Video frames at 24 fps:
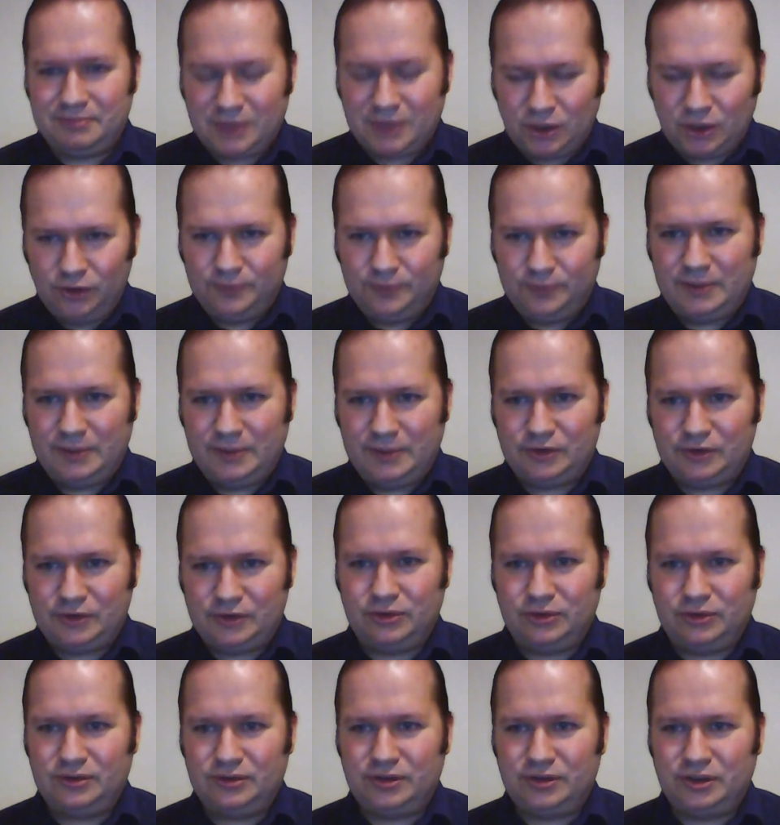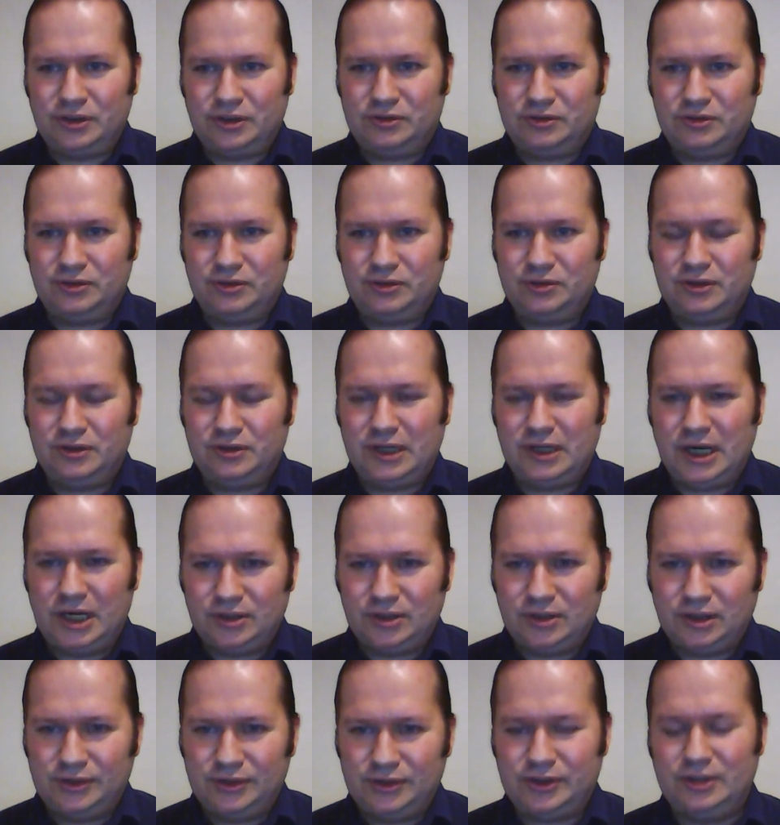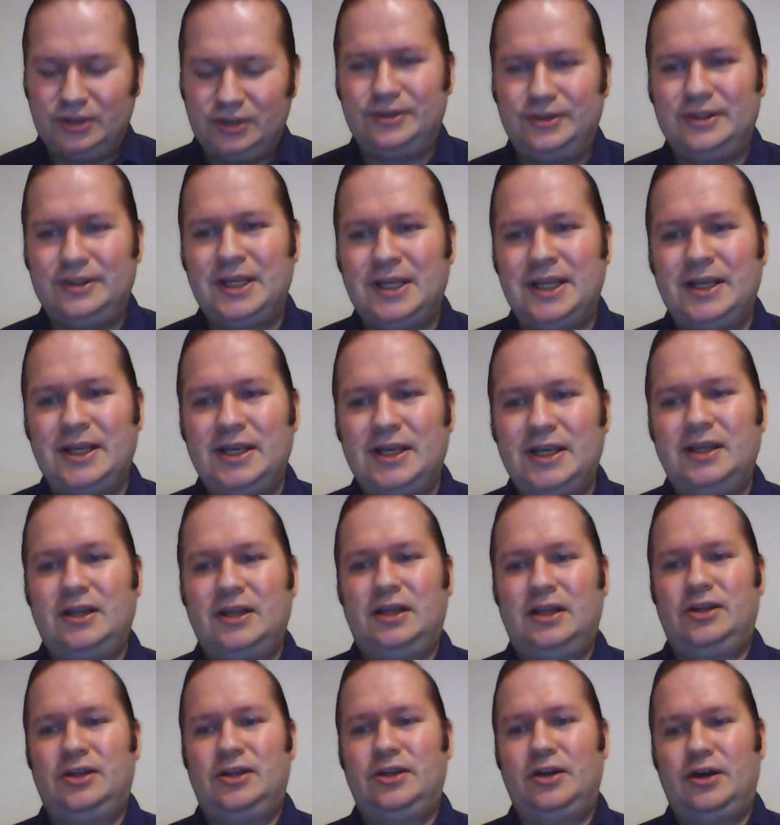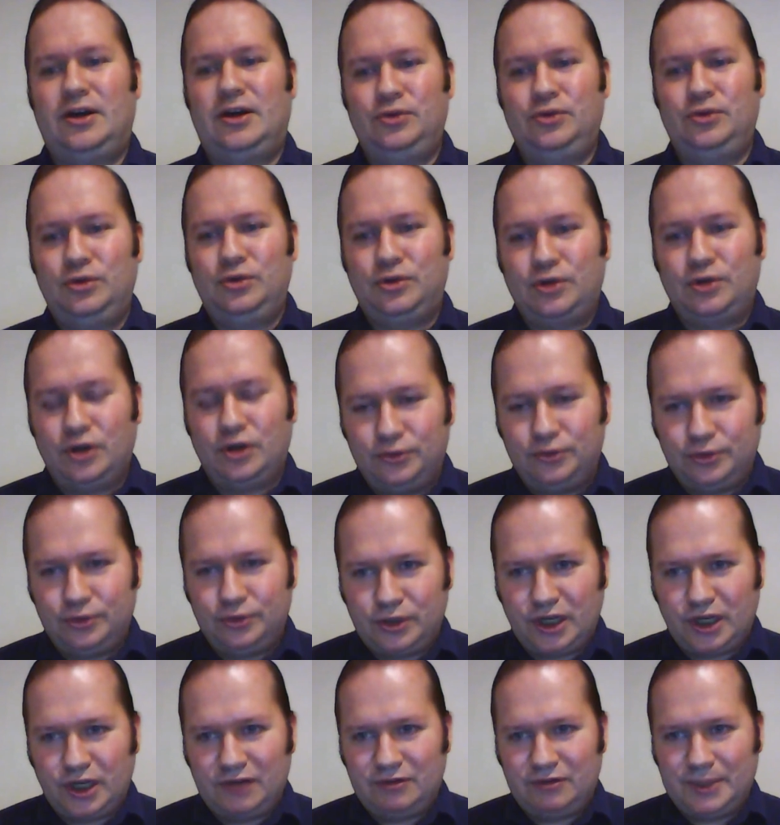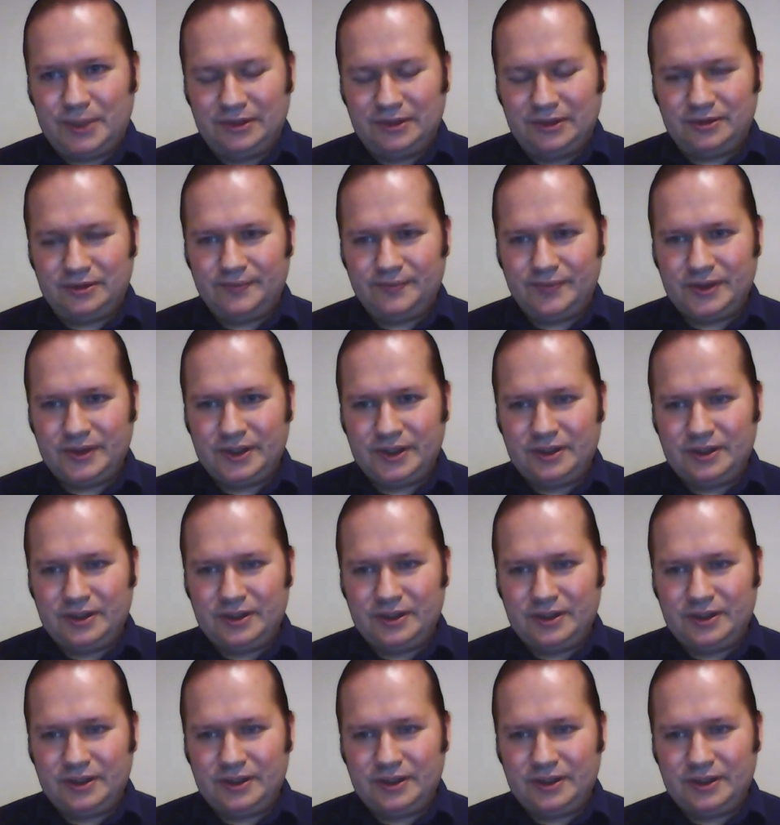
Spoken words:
Old people shouldn't turn to their adult children. No, you go to the government.